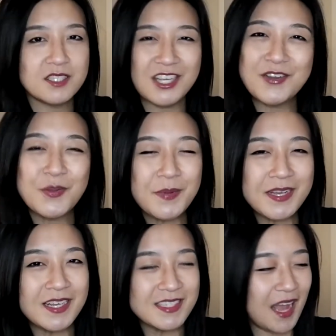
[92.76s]
generally
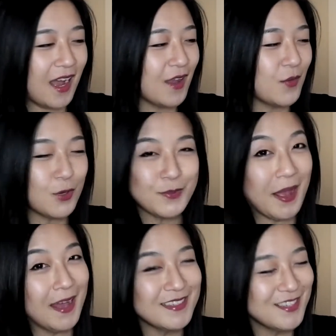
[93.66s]
because I wash my
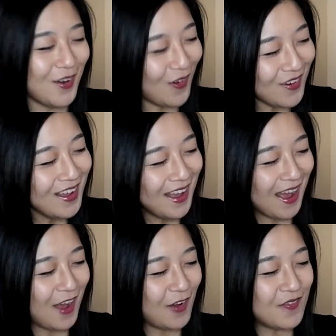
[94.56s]
hands a lot,
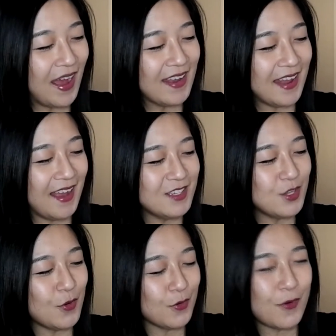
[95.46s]
and I
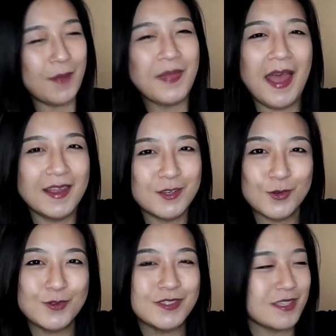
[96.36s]
don't grab the
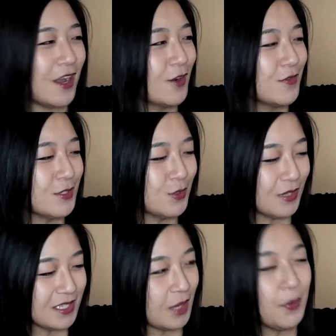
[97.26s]
handles kind of as soon
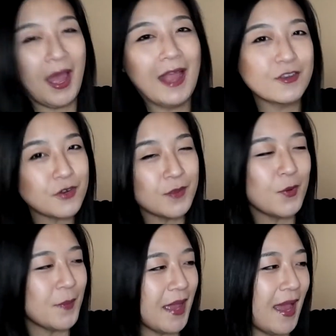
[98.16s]
as I put hand cream
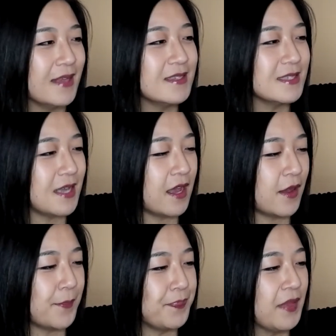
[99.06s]
on my hands.
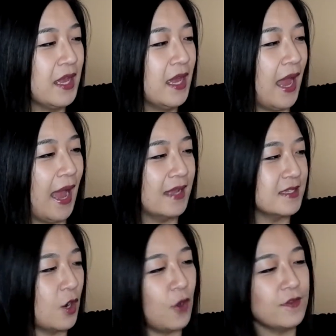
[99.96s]
And
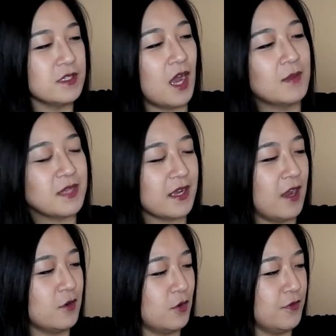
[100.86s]
a lot of the times I
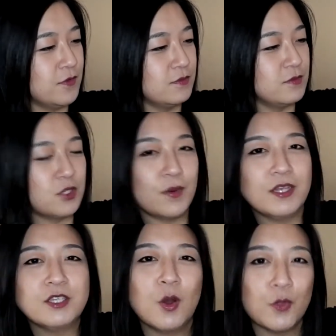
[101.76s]
kind of don't
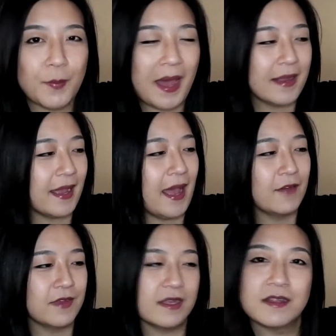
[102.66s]
actually hold the bag, I
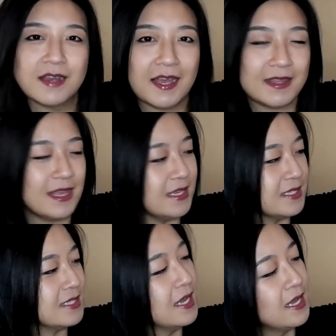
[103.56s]
have it like this.
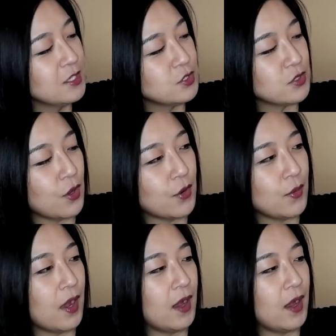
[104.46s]
So